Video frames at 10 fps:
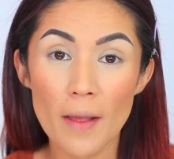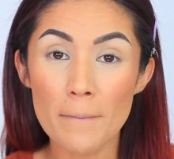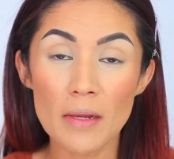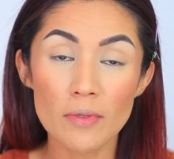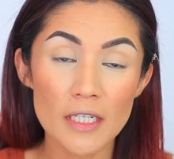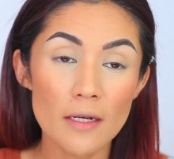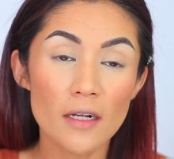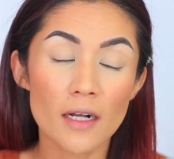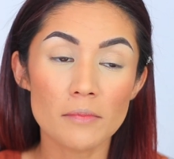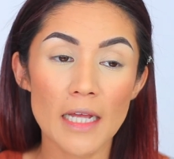
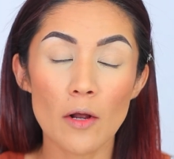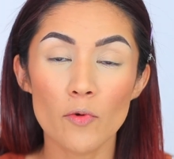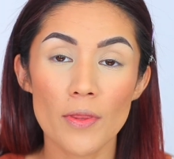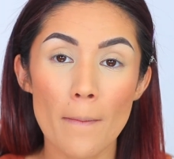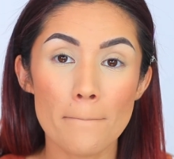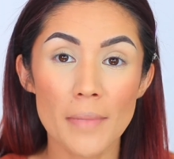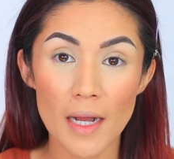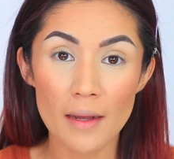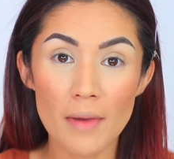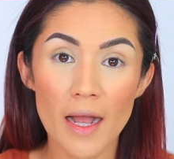Maybelline comes out with
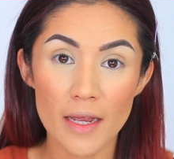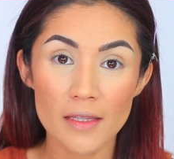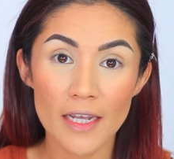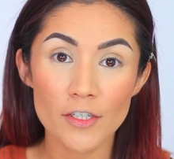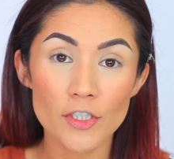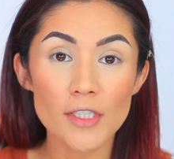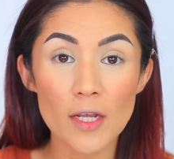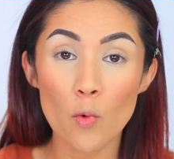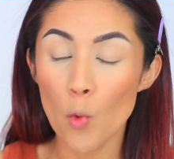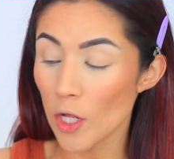bomb highlighters.
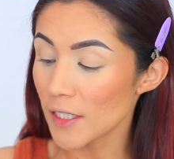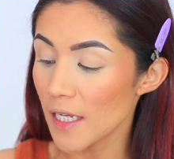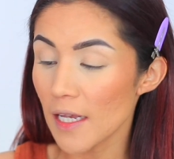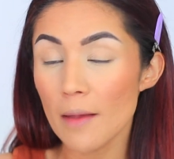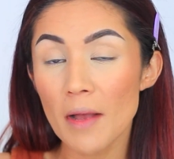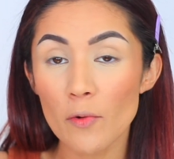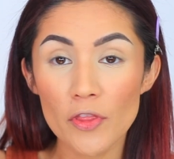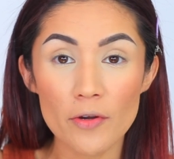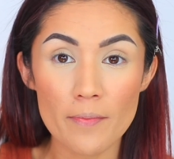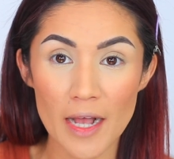Like, once they came out with
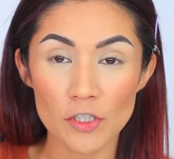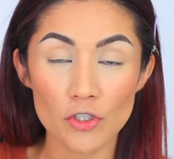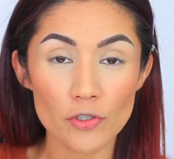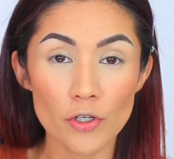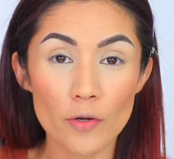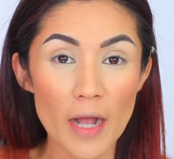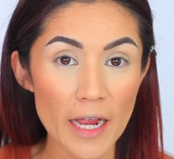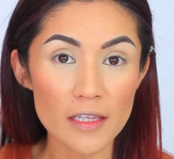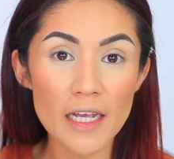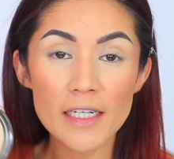their Master Chrome
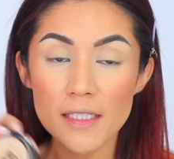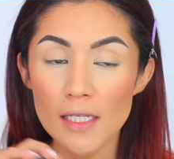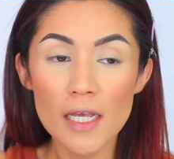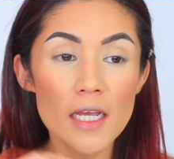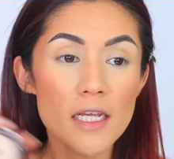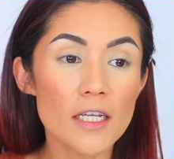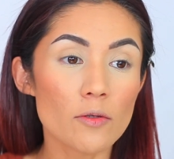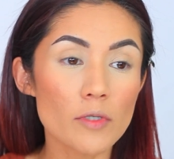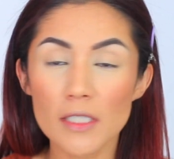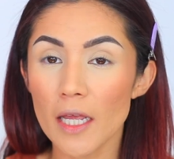highlights, it
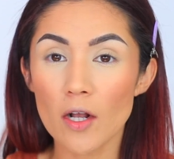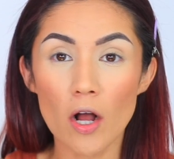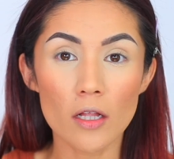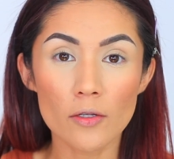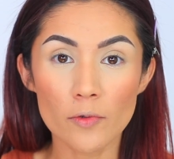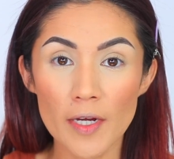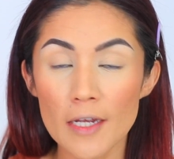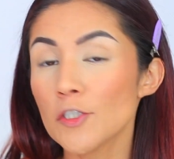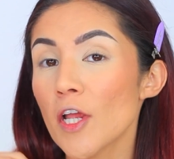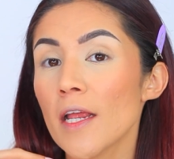was like all a
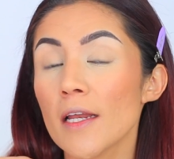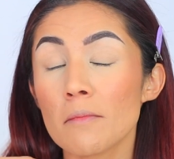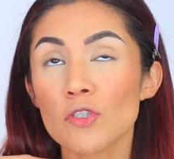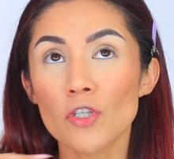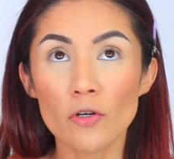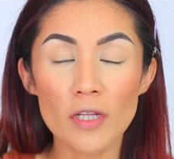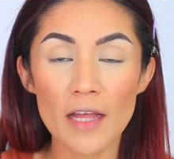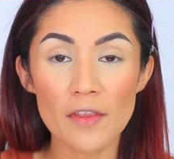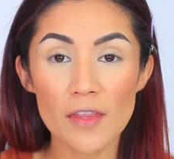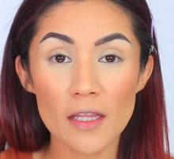rage, and I'm so
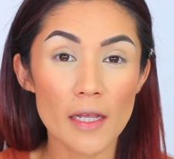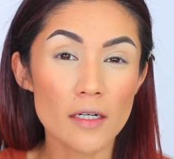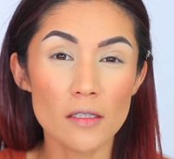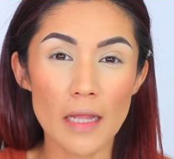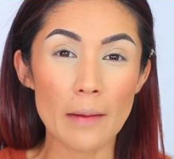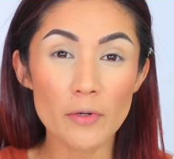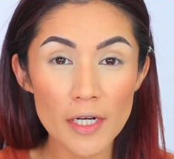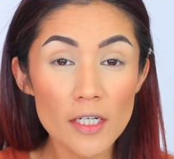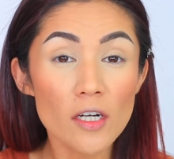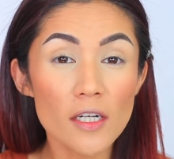glad that they like
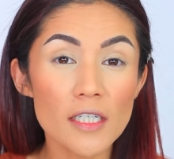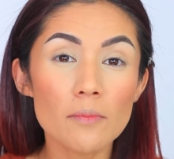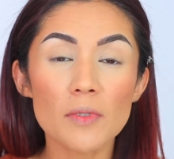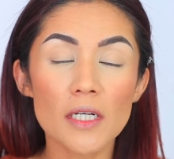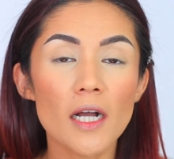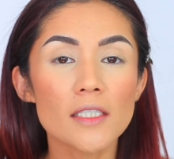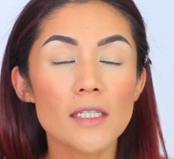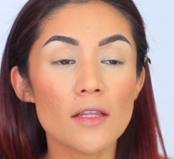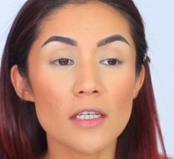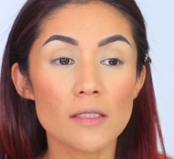elaborated on it, because
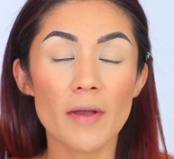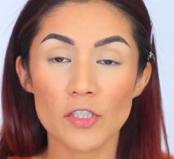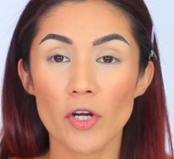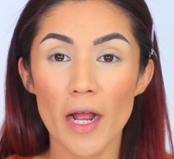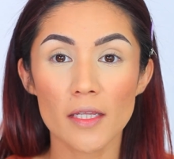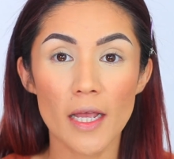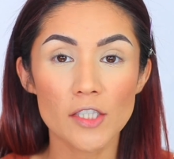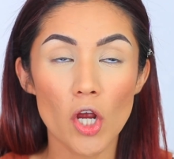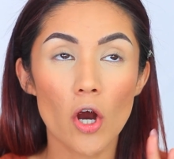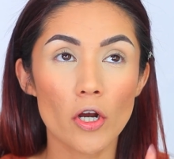these master
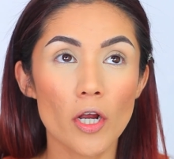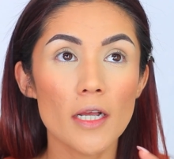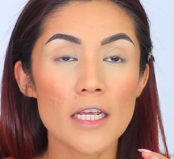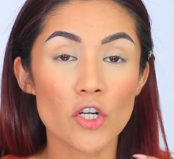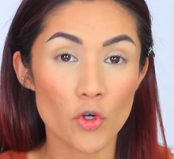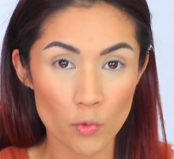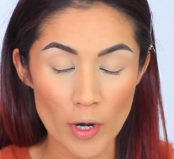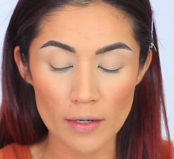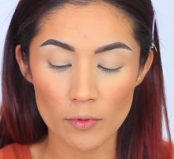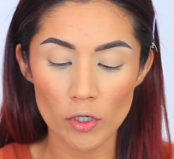highlights are
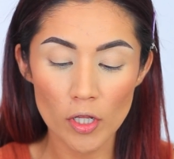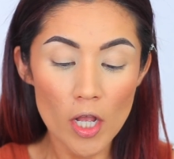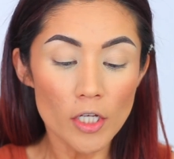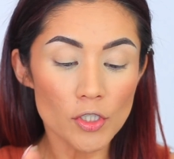incredible.